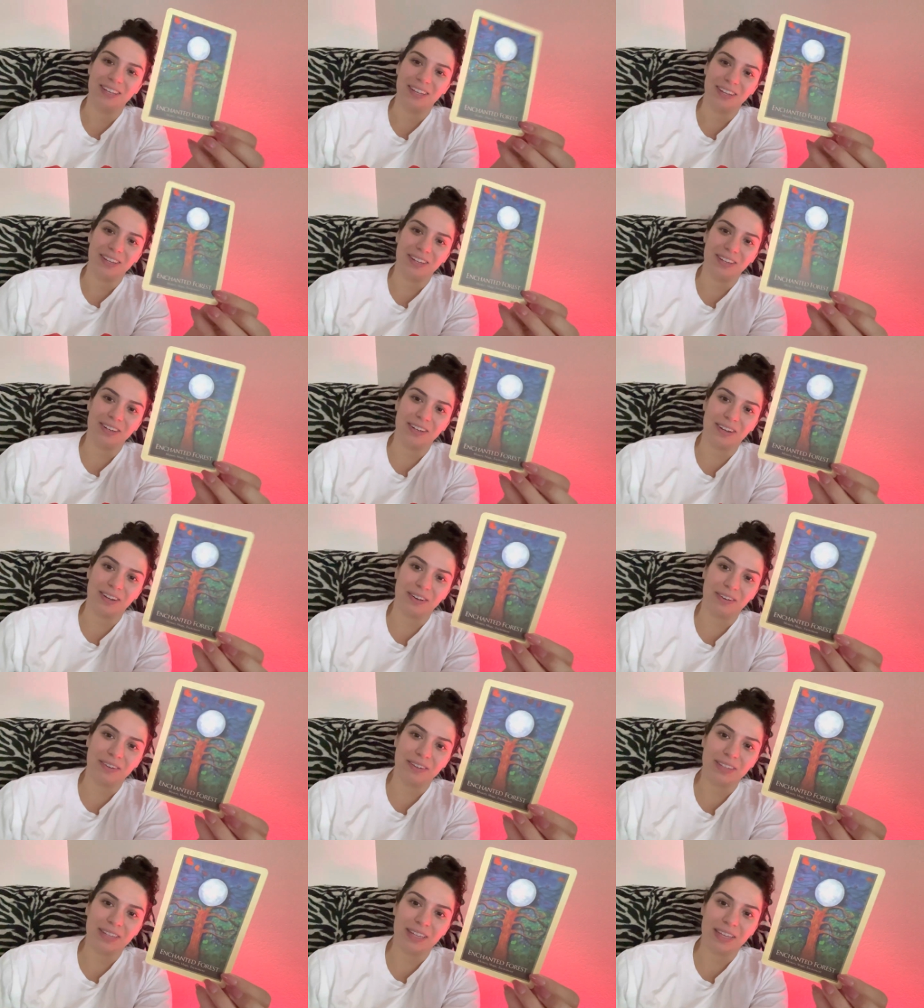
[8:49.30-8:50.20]
you
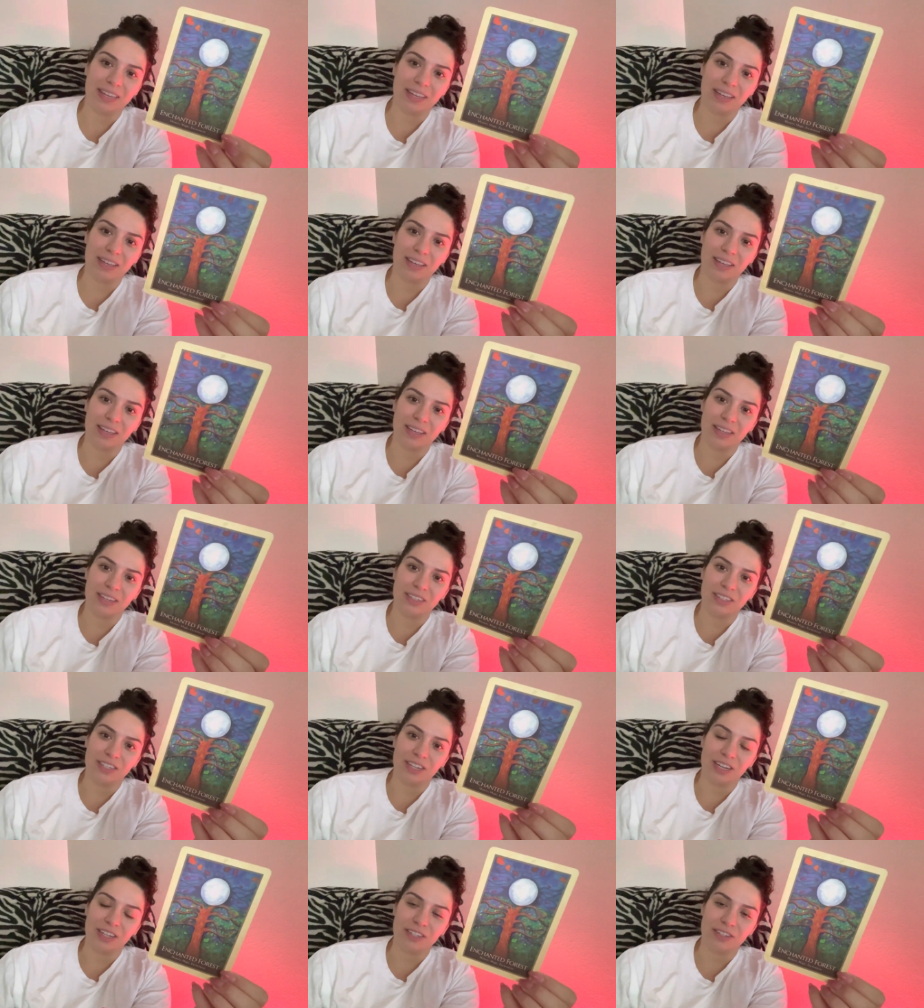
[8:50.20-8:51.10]
know, and like
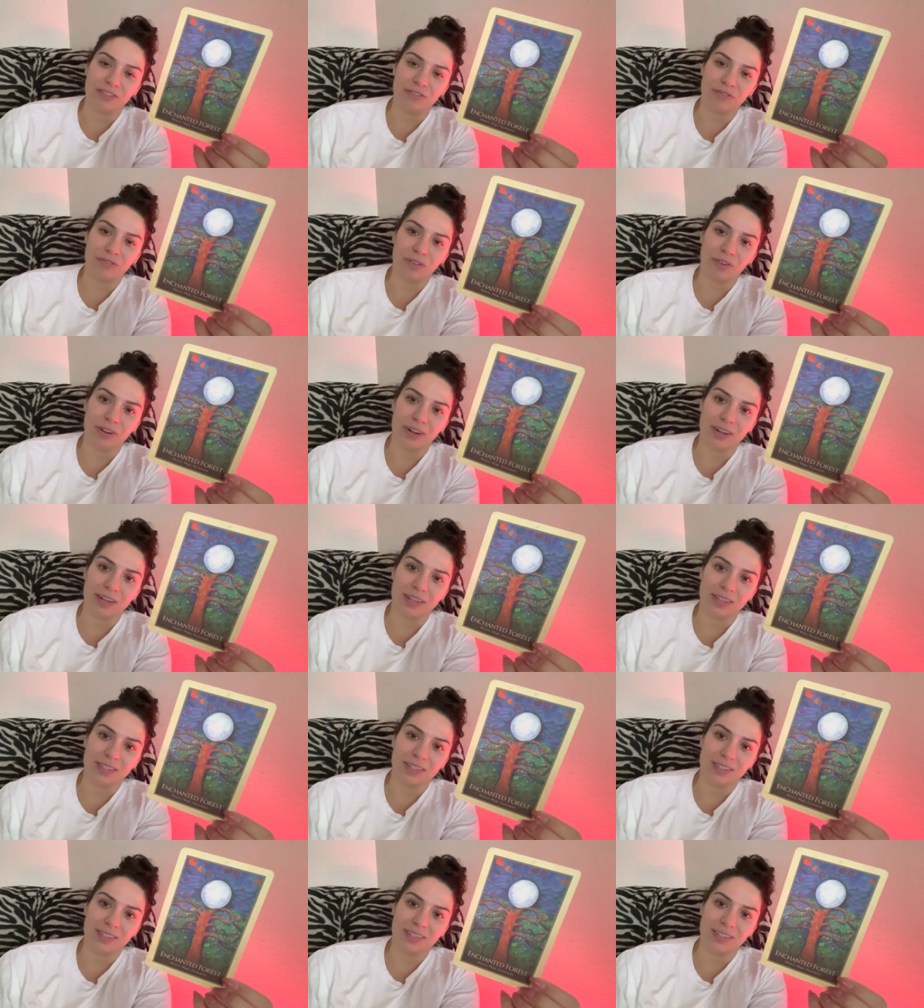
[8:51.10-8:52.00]
enchanted
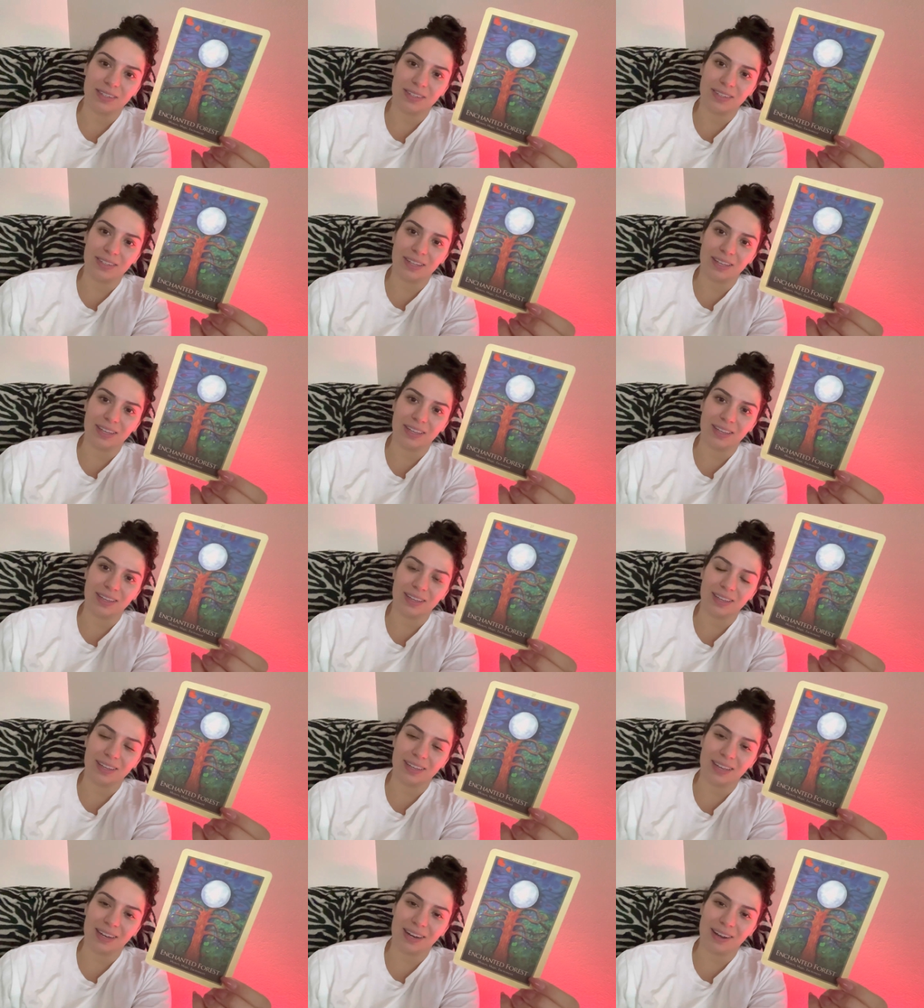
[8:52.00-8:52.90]
forest, like
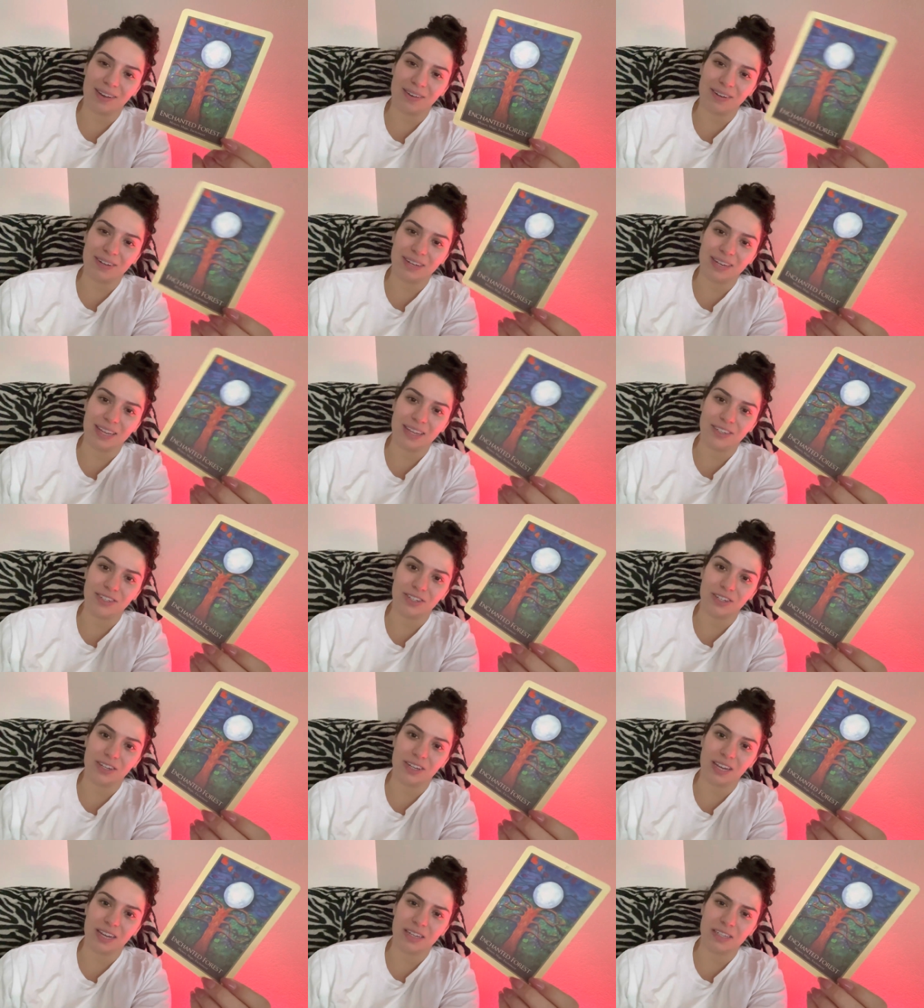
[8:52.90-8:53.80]
get out in nature
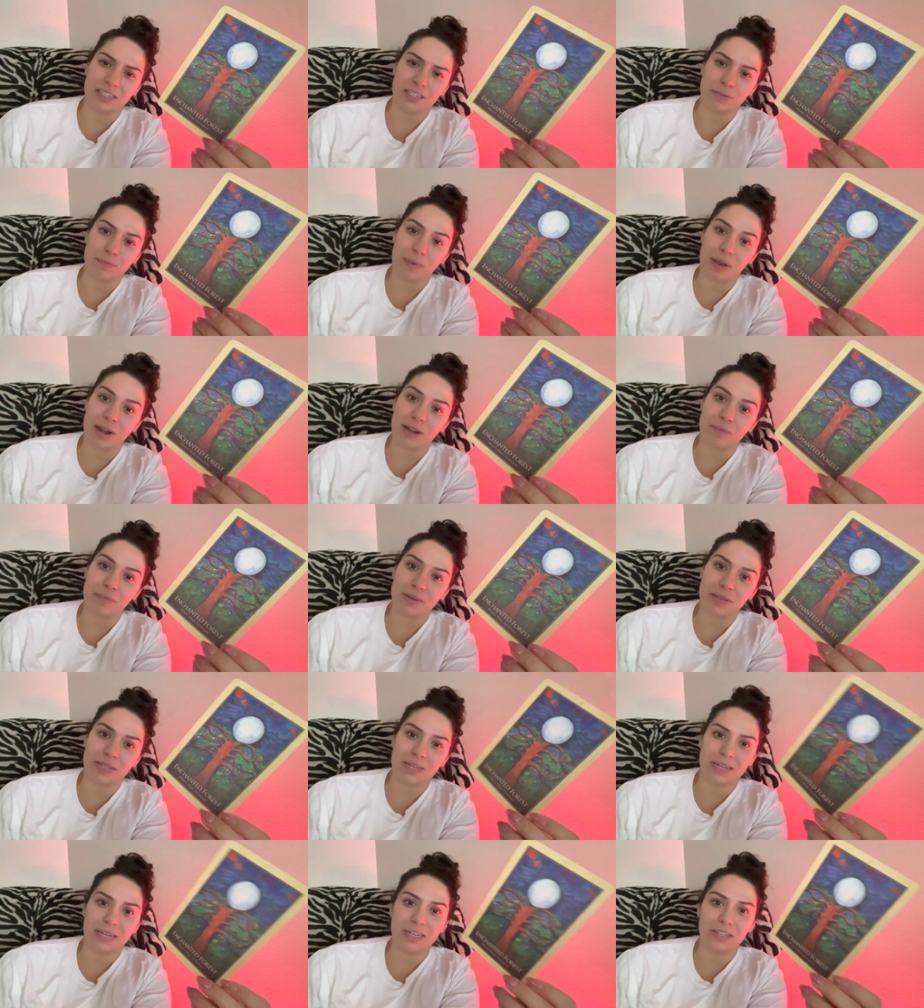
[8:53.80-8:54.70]
and get inspired by
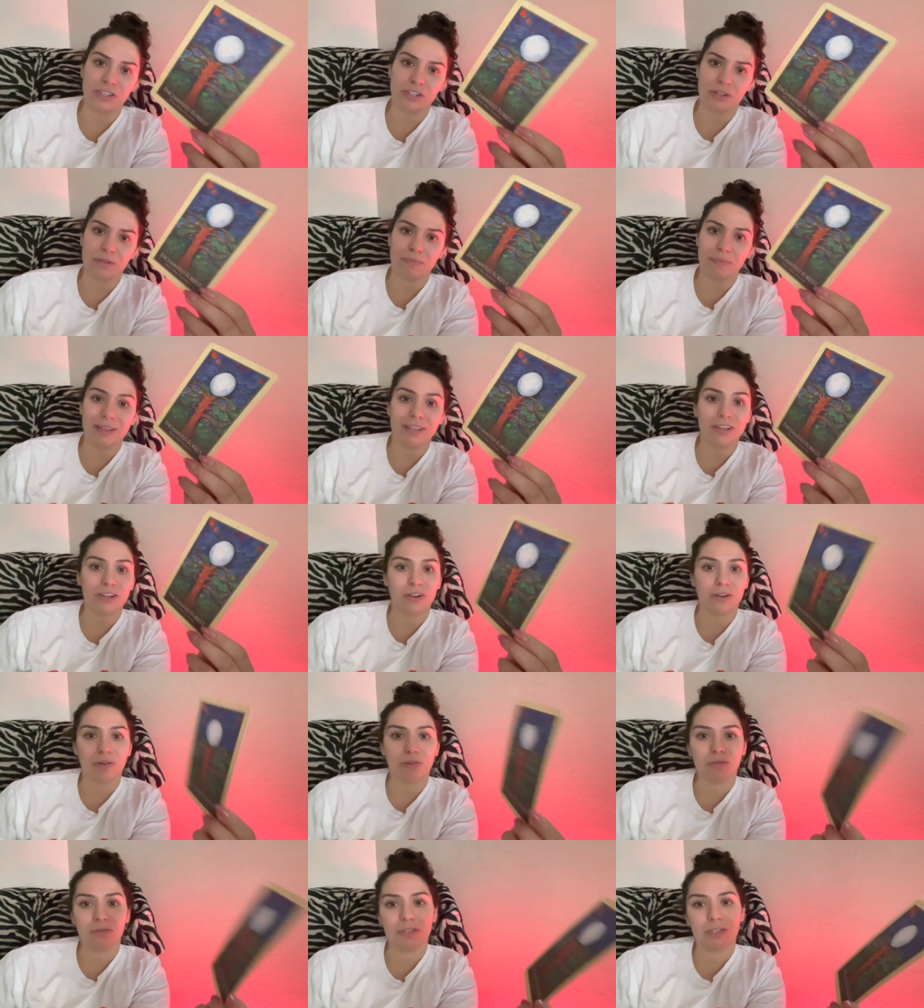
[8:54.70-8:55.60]
the nature and make your
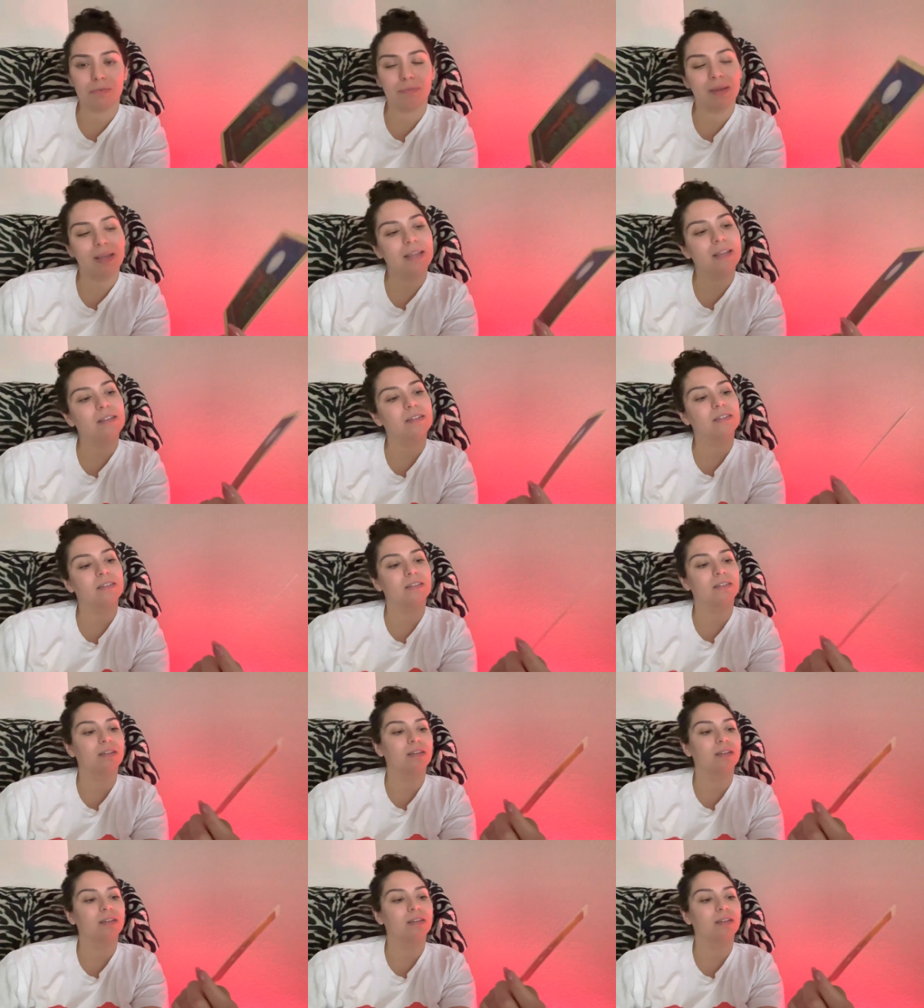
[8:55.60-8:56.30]
own space,